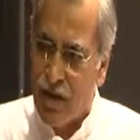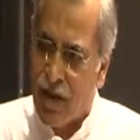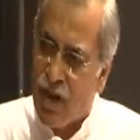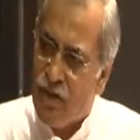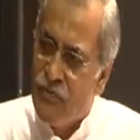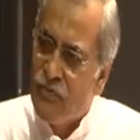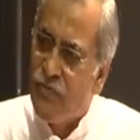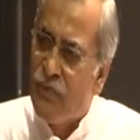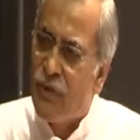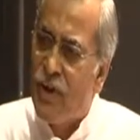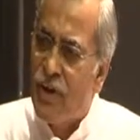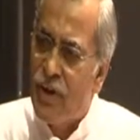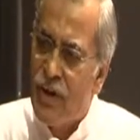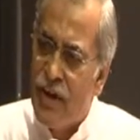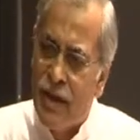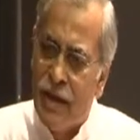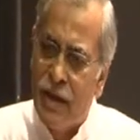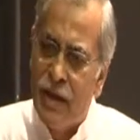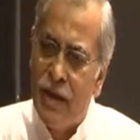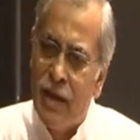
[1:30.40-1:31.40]

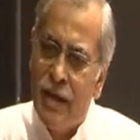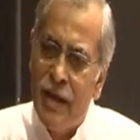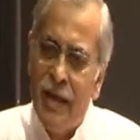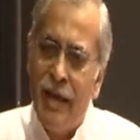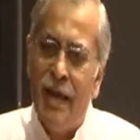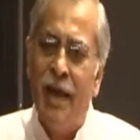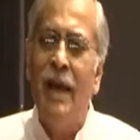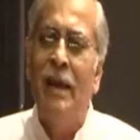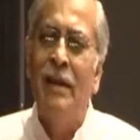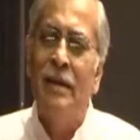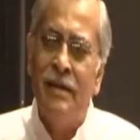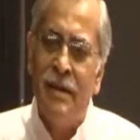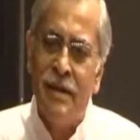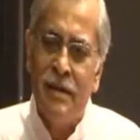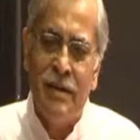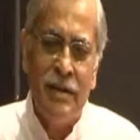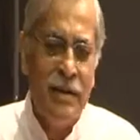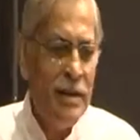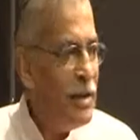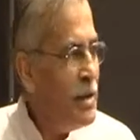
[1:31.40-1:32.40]
confronting
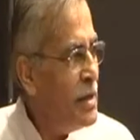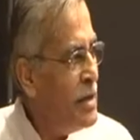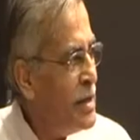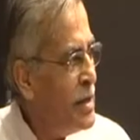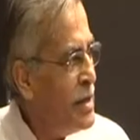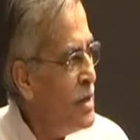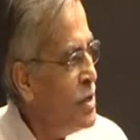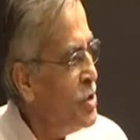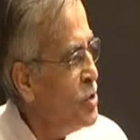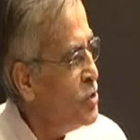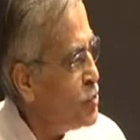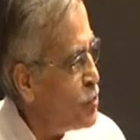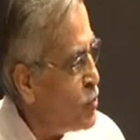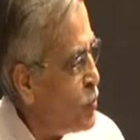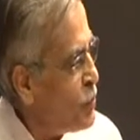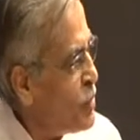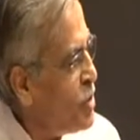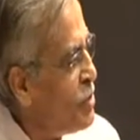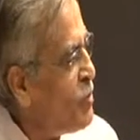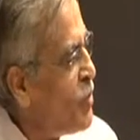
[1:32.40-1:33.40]
LTTE,
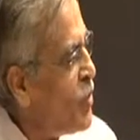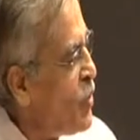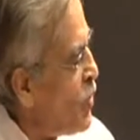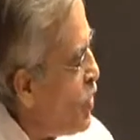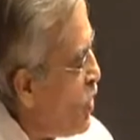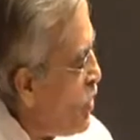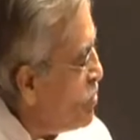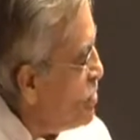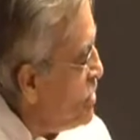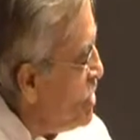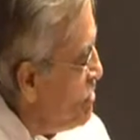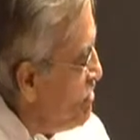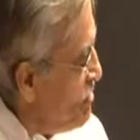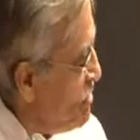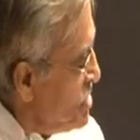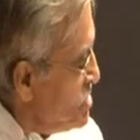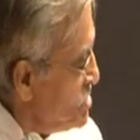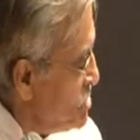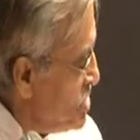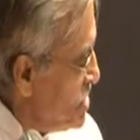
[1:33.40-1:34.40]
Supremo of the
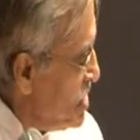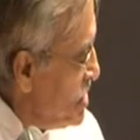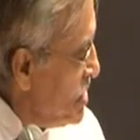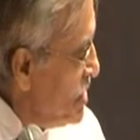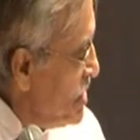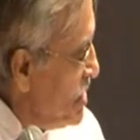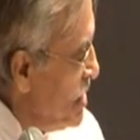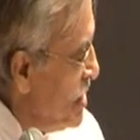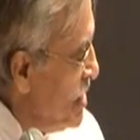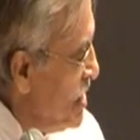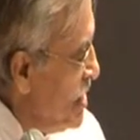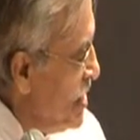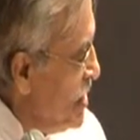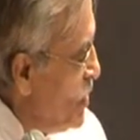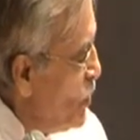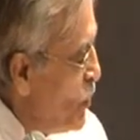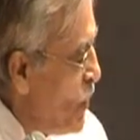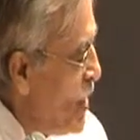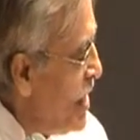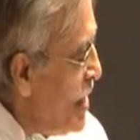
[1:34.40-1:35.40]
region,
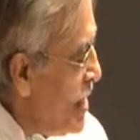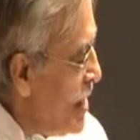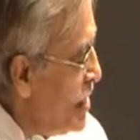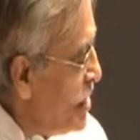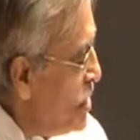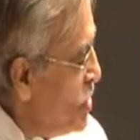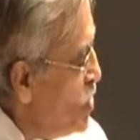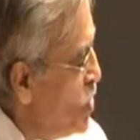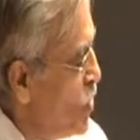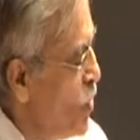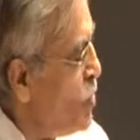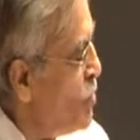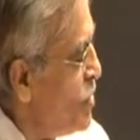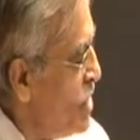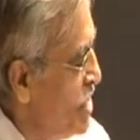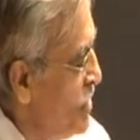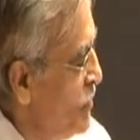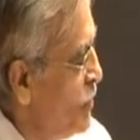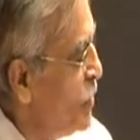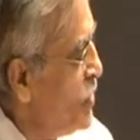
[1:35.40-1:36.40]
where
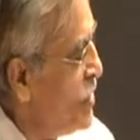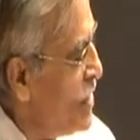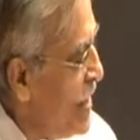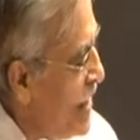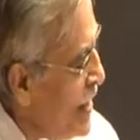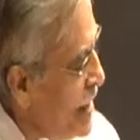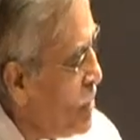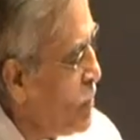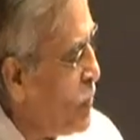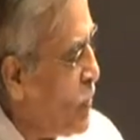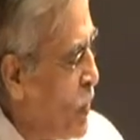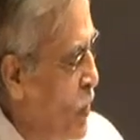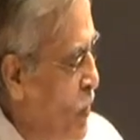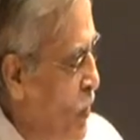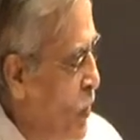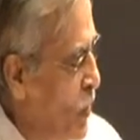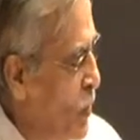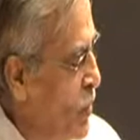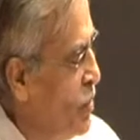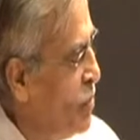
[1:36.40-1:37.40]
nobody would dare to
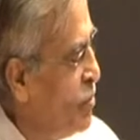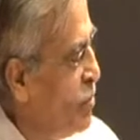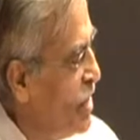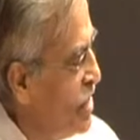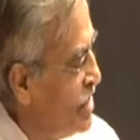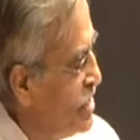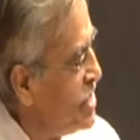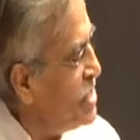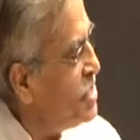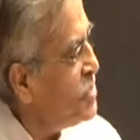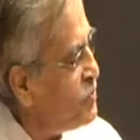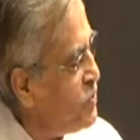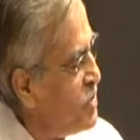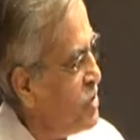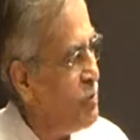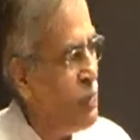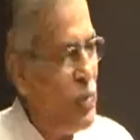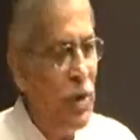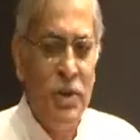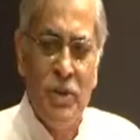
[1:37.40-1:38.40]
go. But these
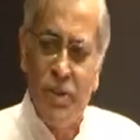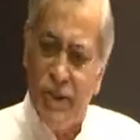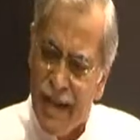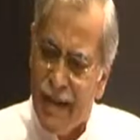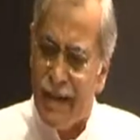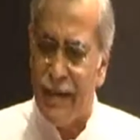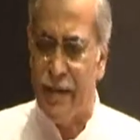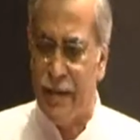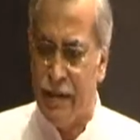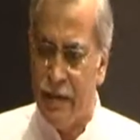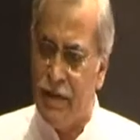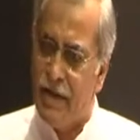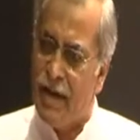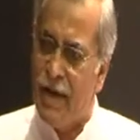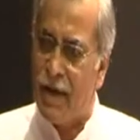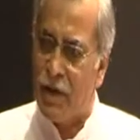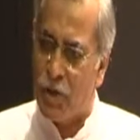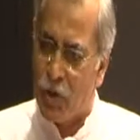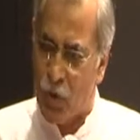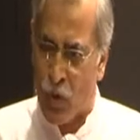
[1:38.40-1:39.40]
people did
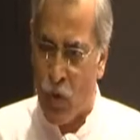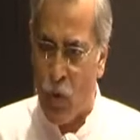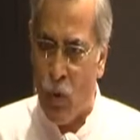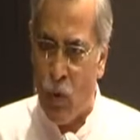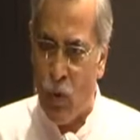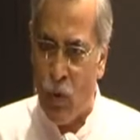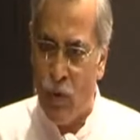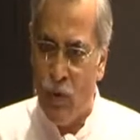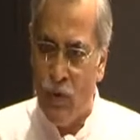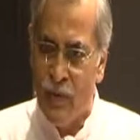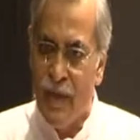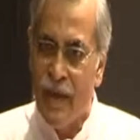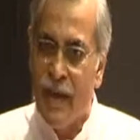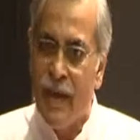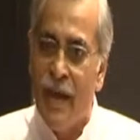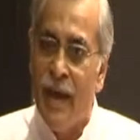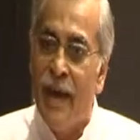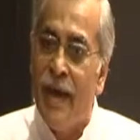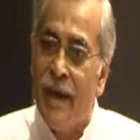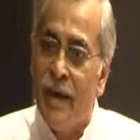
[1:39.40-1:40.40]
dare to go
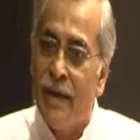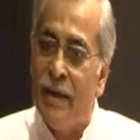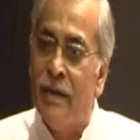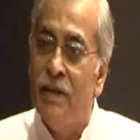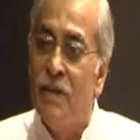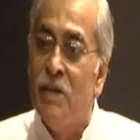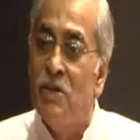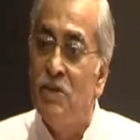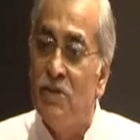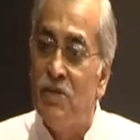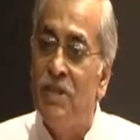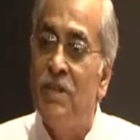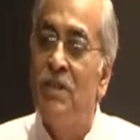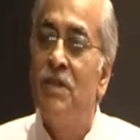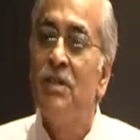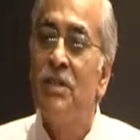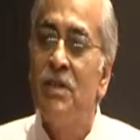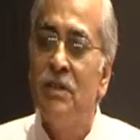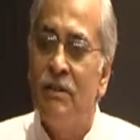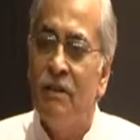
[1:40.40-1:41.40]
and
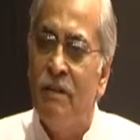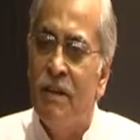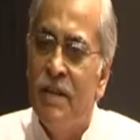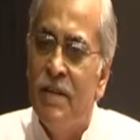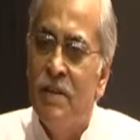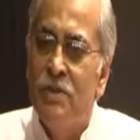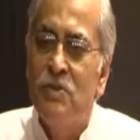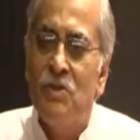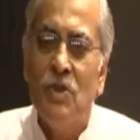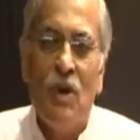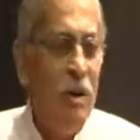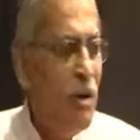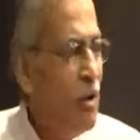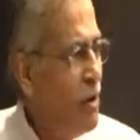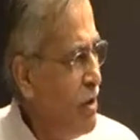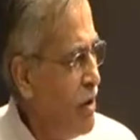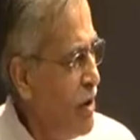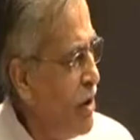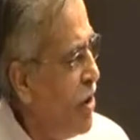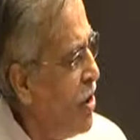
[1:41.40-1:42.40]
seek the release
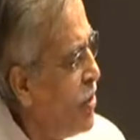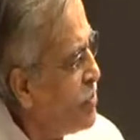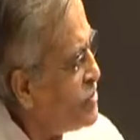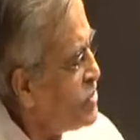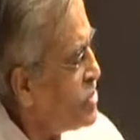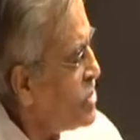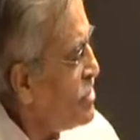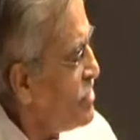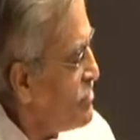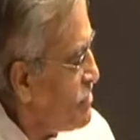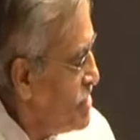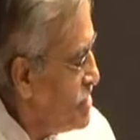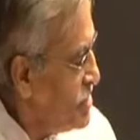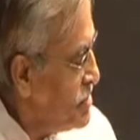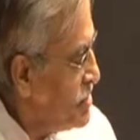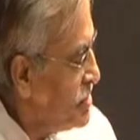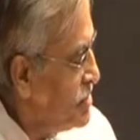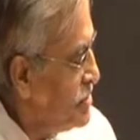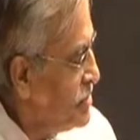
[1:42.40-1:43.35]
of children.